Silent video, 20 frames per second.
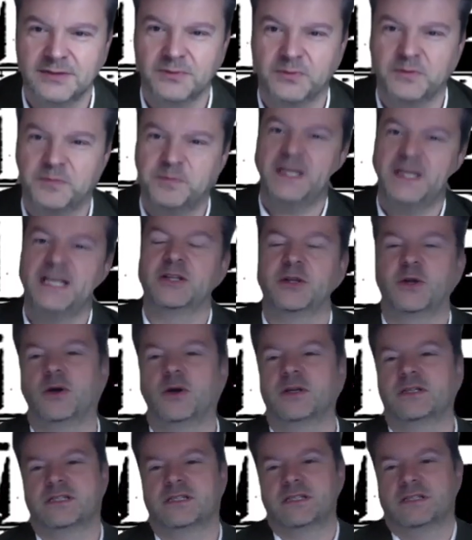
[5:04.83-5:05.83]
We've played
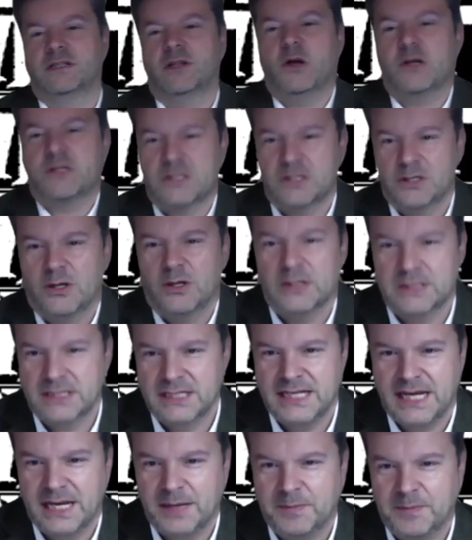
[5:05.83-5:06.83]
lots and lots and lots of
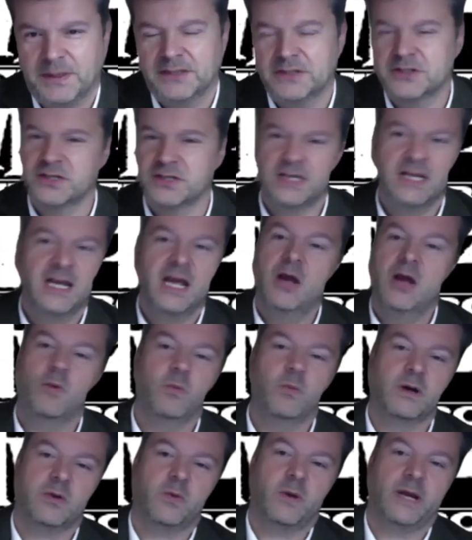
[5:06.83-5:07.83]
deck builders, and
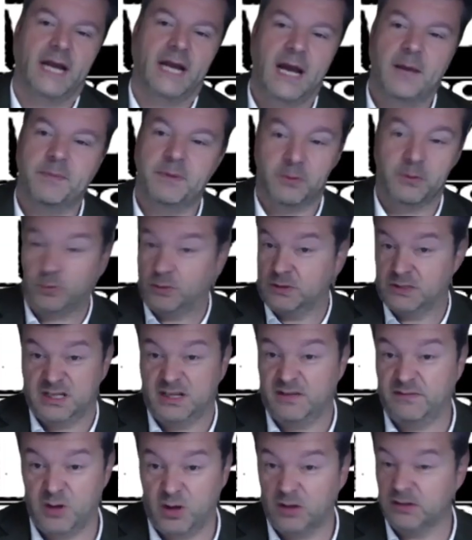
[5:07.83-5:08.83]
we're quite happy with ones that
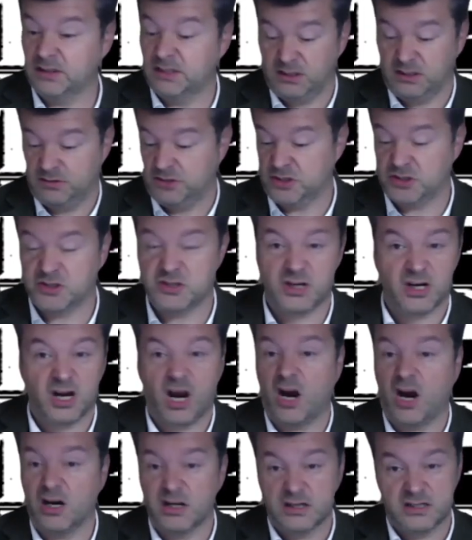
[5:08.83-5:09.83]
have nothing. You know, just your
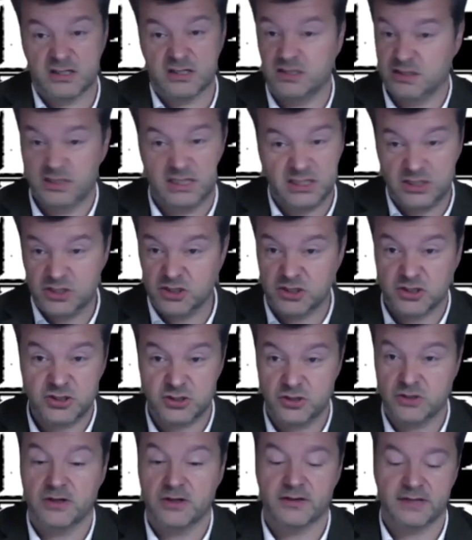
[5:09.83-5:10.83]
cards, and you just do
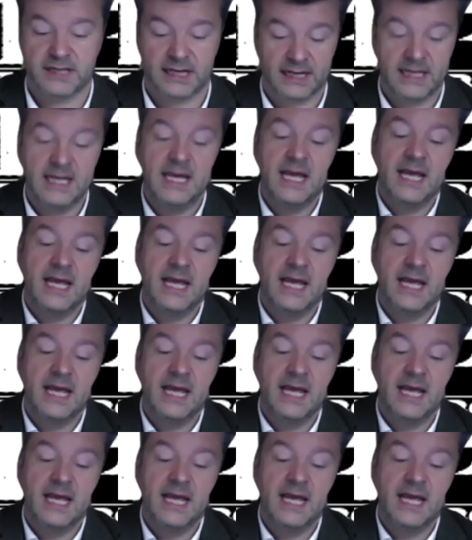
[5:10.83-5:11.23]
your thing.